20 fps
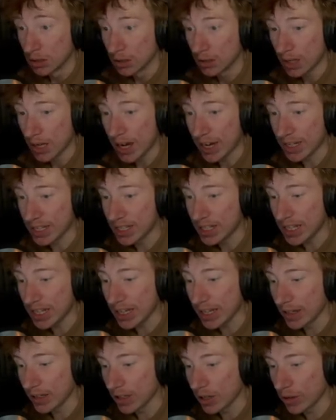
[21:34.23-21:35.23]
I
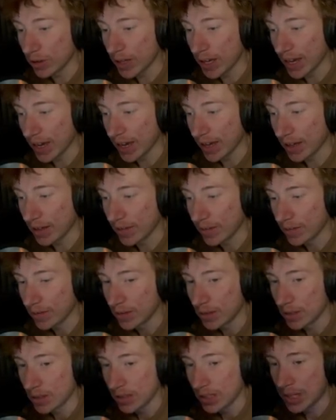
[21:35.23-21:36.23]
see. Okay.
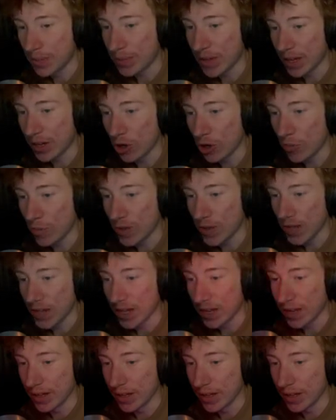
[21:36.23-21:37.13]
Keep that open then.